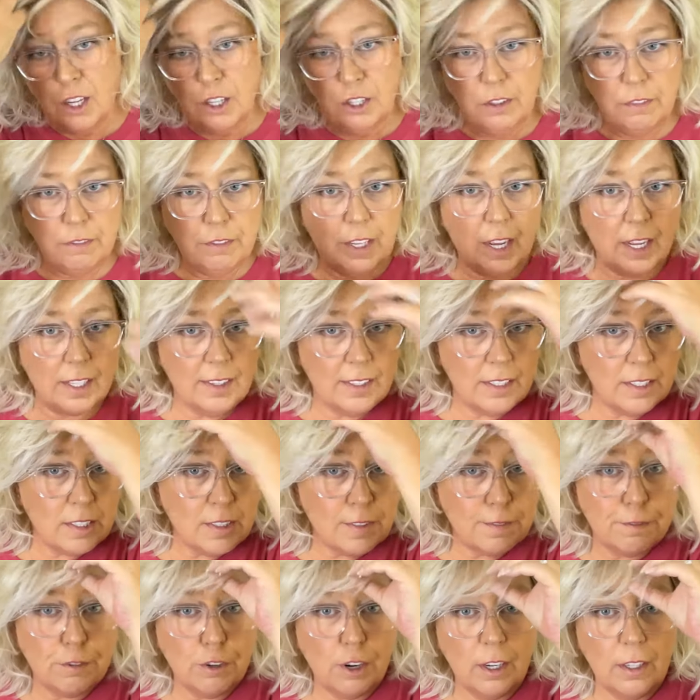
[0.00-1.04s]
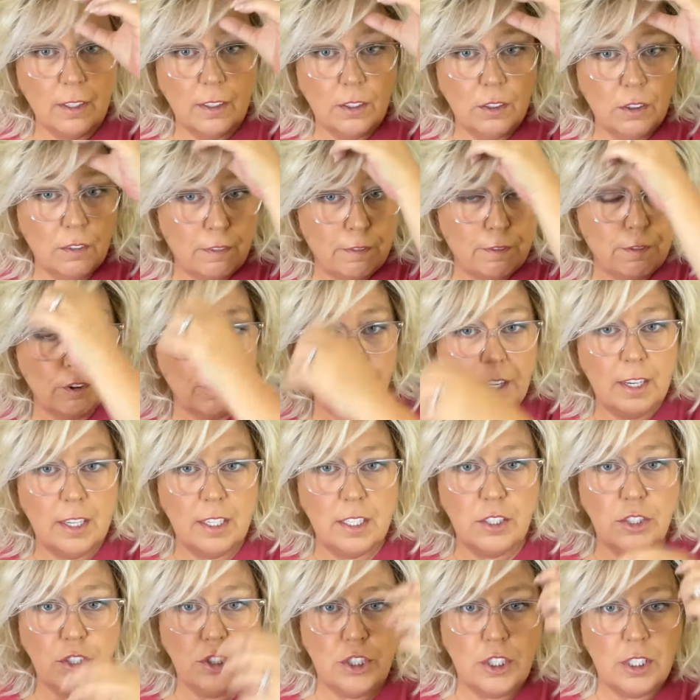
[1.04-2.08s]
You've got this front little
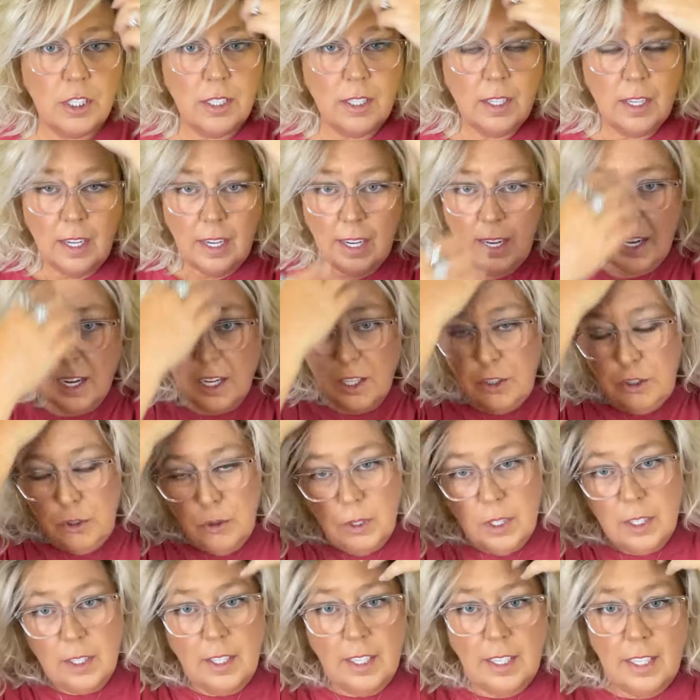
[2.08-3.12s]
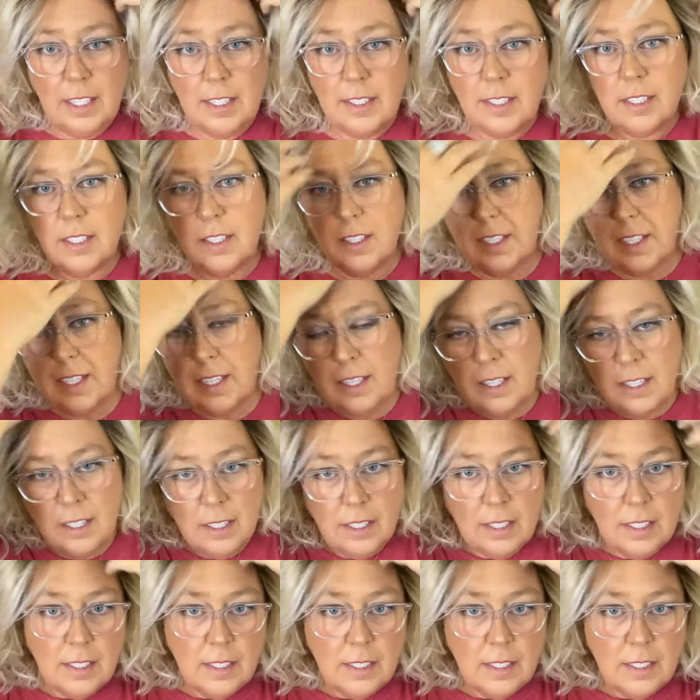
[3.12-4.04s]
fringe and you can easily